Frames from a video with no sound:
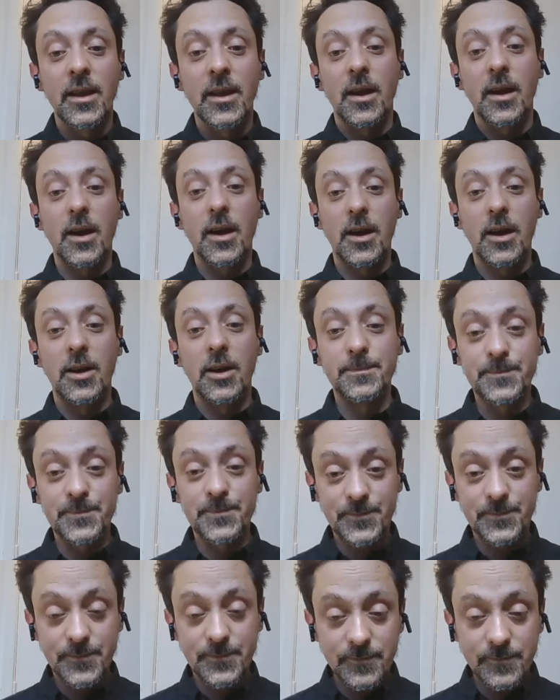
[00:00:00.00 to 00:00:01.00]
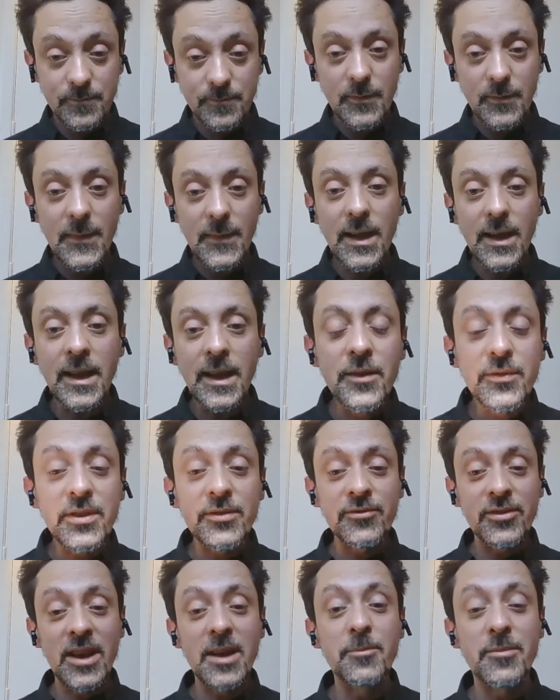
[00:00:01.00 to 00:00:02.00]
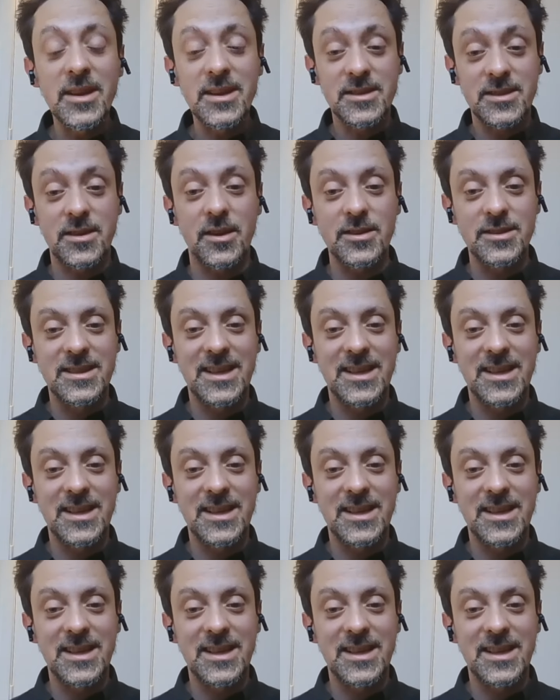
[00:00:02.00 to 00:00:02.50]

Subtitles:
if the frame rate starts